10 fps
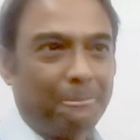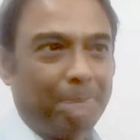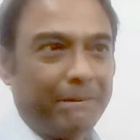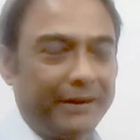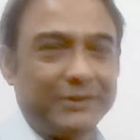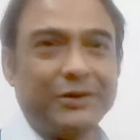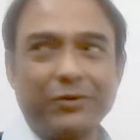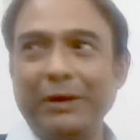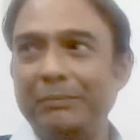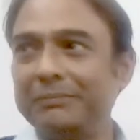It's a
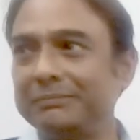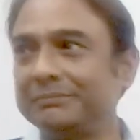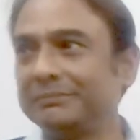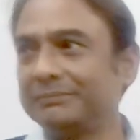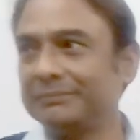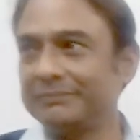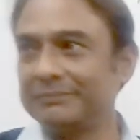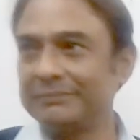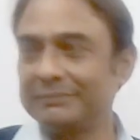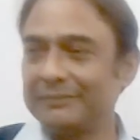dream
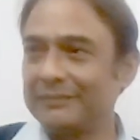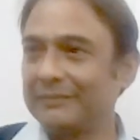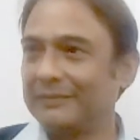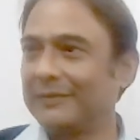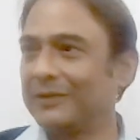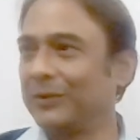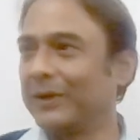to